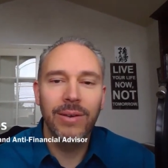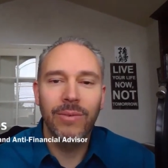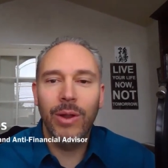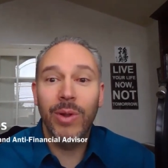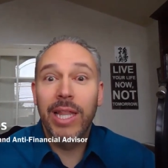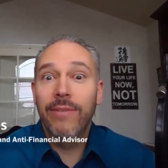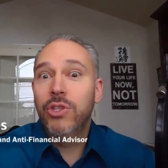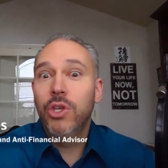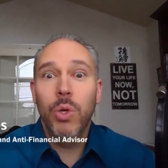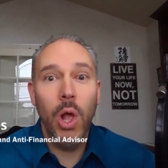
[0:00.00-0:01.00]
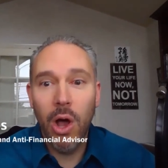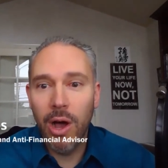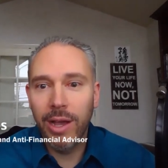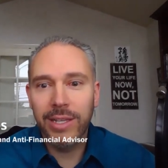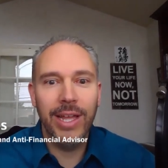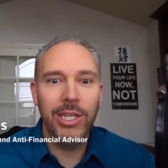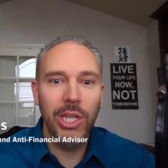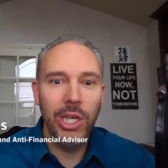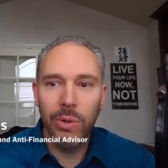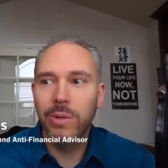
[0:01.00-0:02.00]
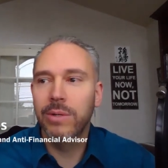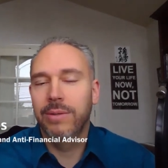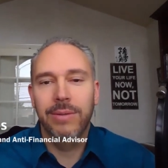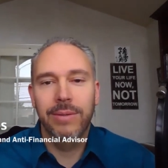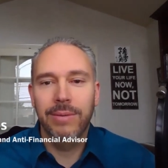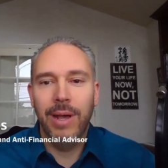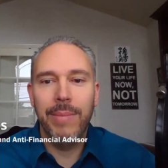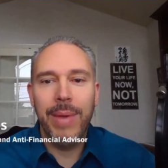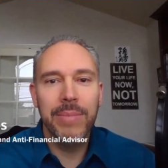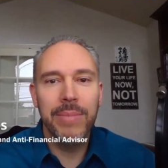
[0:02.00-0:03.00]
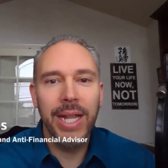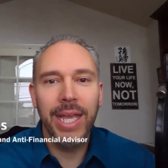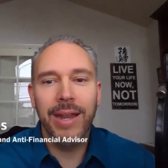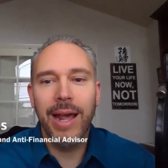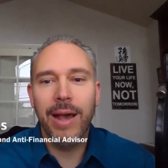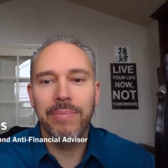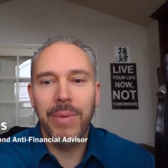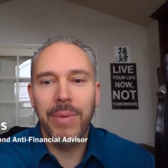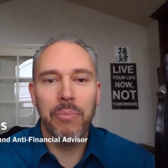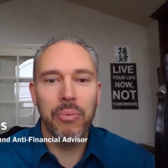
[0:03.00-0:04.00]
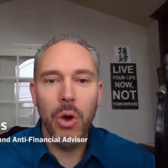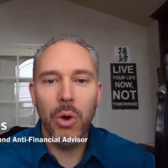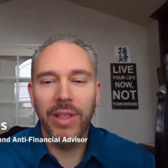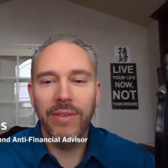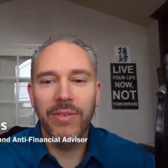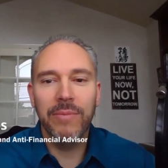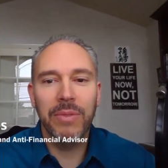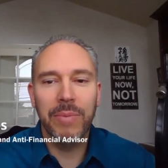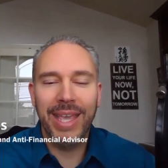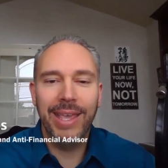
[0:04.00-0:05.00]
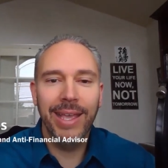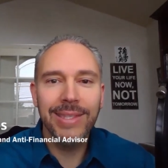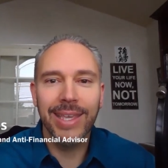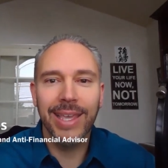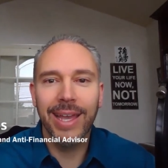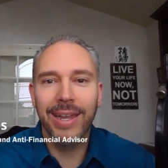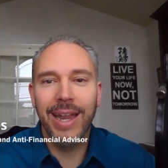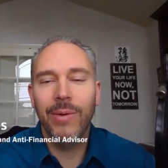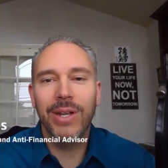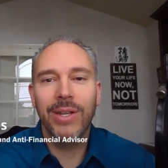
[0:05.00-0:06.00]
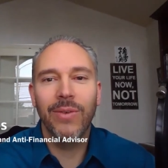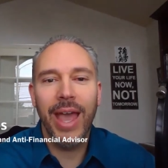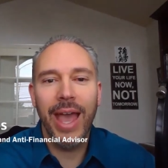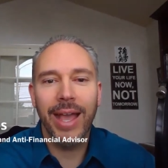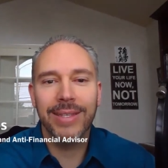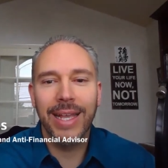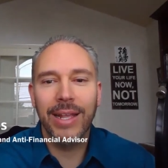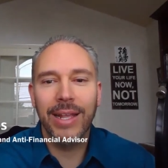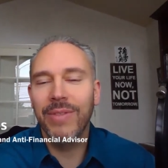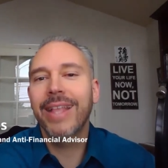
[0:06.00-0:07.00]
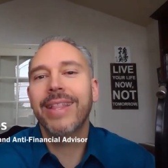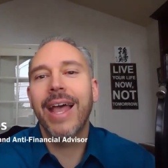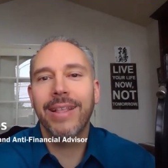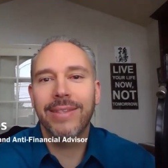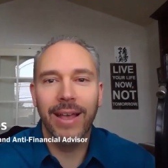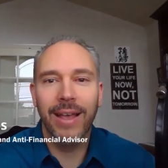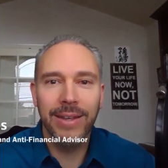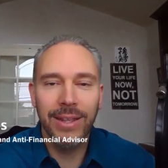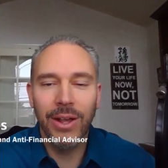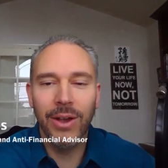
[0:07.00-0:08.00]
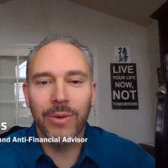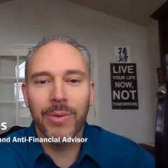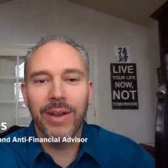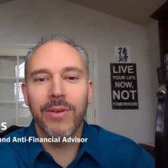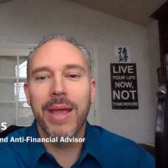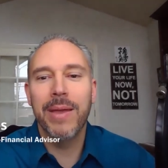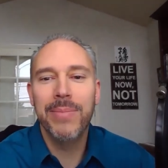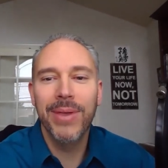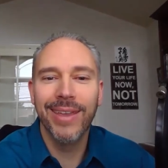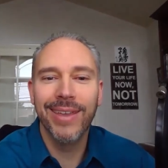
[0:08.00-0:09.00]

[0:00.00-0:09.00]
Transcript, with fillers: well, I don't want to live too long because if I do, I'm out of money and I'm I'm broke living in with my kids again and I don't want to do that because I don't even like that son, you know, or whatever it might be, you